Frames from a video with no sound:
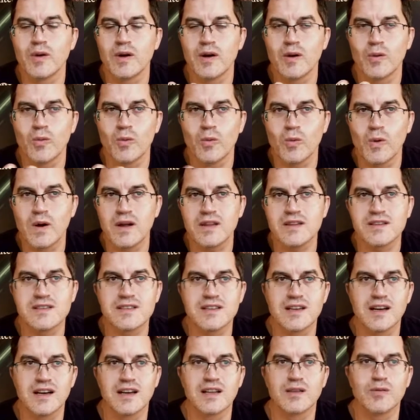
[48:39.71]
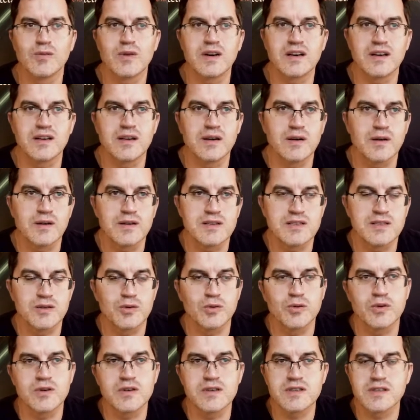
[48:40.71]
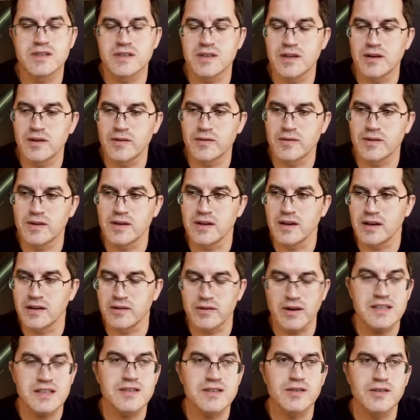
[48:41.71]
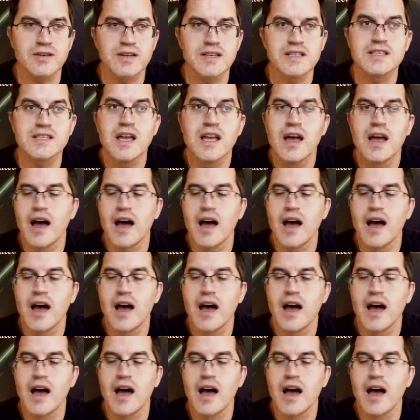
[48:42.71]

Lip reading: one side where the source of the aggressor is